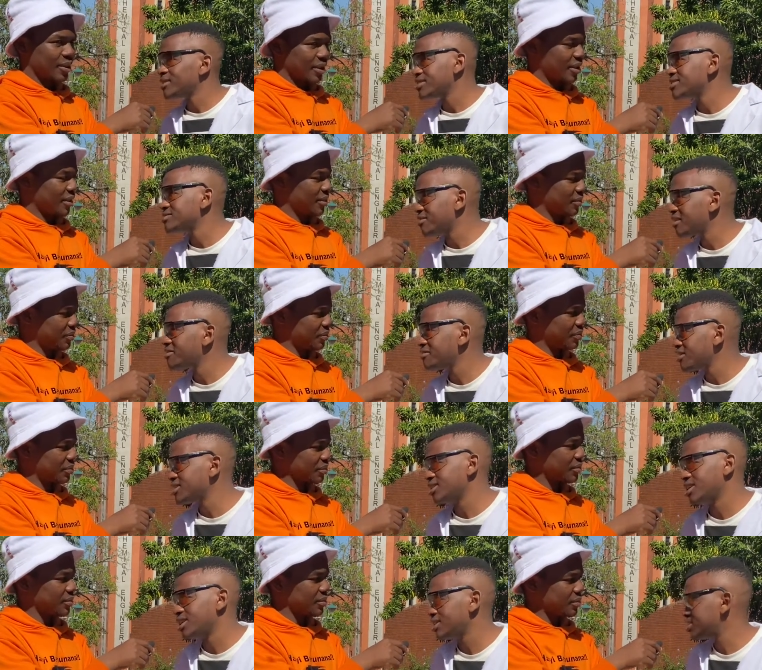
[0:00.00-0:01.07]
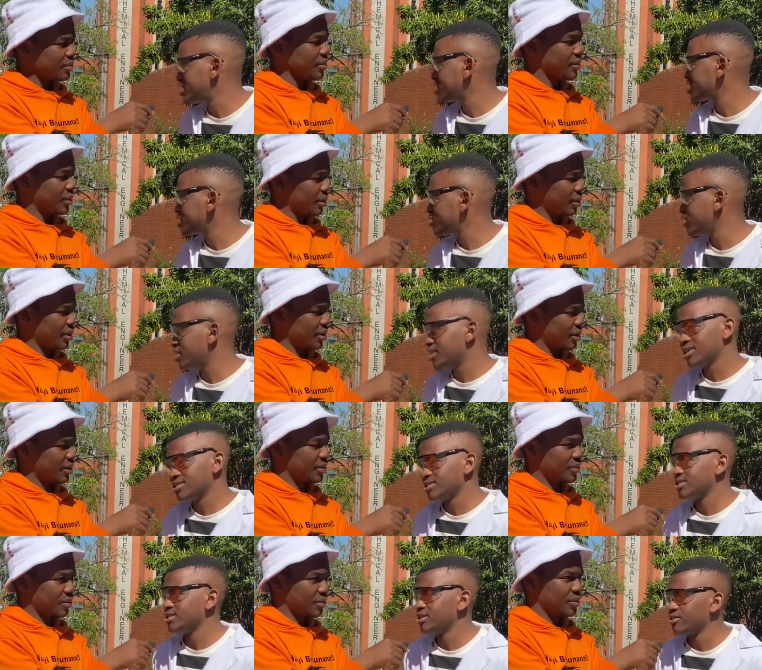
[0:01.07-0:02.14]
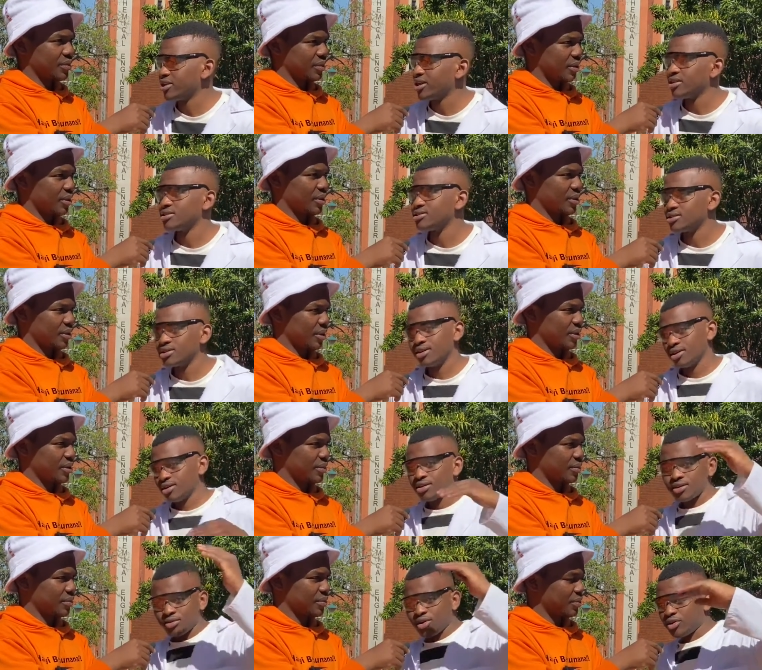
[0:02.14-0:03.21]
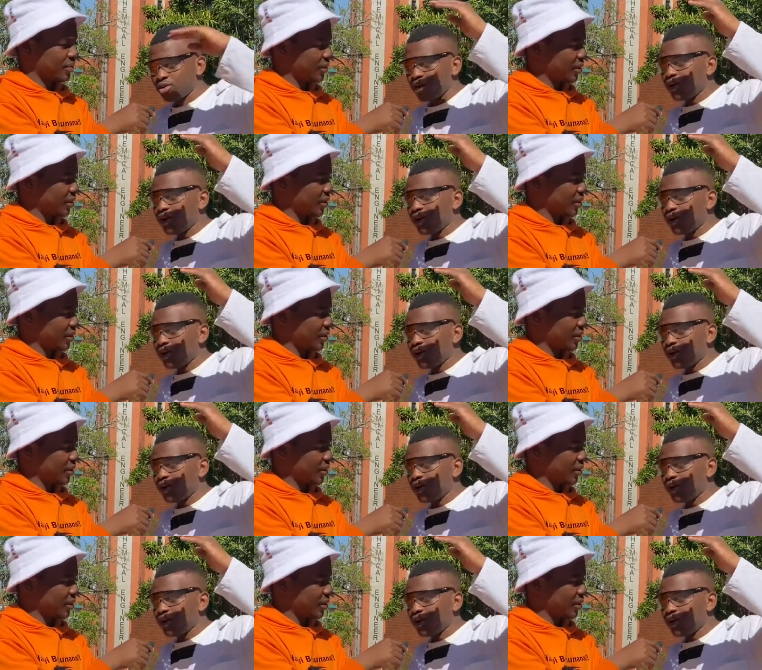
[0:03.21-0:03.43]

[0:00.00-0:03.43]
Speaker 1: but it's very, very challenging. It's not an easy degree. And when you